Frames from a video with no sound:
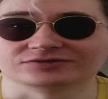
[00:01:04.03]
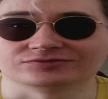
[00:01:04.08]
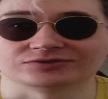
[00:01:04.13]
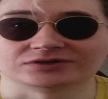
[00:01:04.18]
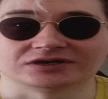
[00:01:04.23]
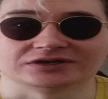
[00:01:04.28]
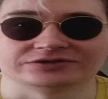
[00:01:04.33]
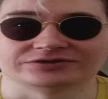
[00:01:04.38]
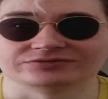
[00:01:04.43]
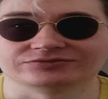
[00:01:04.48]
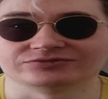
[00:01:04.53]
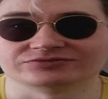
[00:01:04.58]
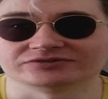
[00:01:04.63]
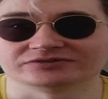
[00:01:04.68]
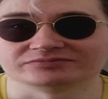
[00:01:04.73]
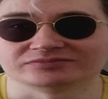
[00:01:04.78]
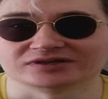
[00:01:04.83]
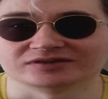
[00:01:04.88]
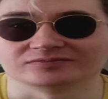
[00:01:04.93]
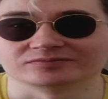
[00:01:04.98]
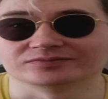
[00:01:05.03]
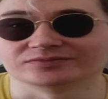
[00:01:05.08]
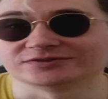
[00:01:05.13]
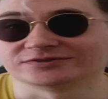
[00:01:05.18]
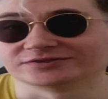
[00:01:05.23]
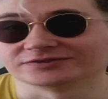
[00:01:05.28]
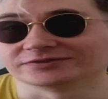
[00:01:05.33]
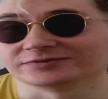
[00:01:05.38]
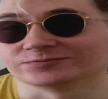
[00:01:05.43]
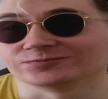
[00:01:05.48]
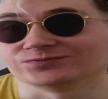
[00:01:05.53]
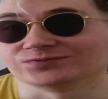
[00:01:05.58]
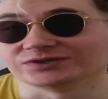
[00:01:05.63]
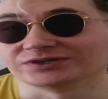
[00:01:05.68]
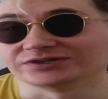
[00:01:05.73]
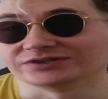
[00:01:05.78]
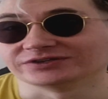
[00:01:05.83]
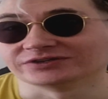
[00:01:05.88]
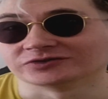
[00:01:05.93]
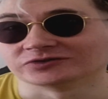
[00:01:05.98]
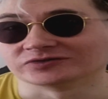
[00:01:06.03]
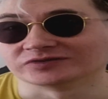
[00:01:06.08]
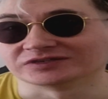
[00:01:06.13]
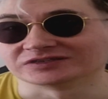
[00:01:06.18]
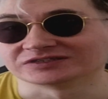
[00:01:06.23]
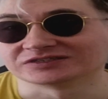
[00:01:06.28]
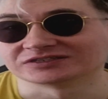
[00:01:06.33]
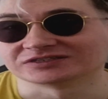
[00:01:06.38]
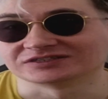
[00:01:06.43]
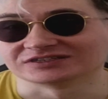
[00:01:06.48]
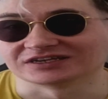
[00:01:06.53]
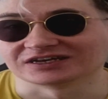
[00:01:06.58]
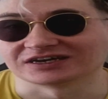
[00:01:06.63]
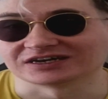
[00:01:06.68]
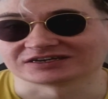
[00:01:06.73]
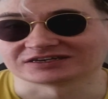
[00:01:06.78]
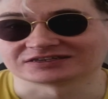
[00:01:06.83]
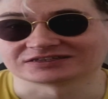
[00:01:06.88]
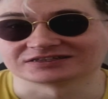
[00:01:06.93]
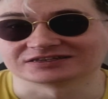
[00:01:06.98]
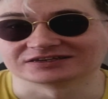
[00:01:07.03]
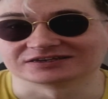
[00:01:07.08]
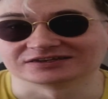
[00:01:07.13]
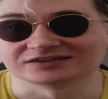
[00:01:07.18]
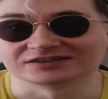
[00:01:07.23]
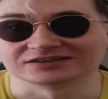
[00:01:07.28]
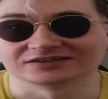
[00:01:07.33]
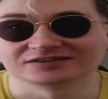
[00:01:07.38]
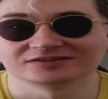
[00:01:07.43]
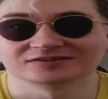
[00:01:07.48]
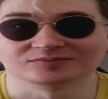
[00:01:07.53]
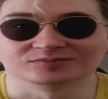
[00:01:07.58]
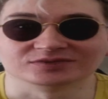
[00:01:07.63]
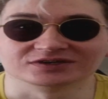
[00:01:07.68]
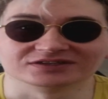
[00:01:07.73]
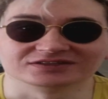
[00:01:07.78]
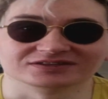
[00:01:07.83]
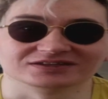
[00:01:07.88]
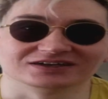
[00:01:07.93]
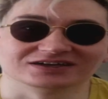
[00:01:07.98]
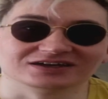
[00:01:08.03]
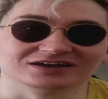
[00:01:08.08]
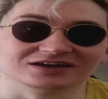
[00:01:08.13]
don't remember the video exactly, but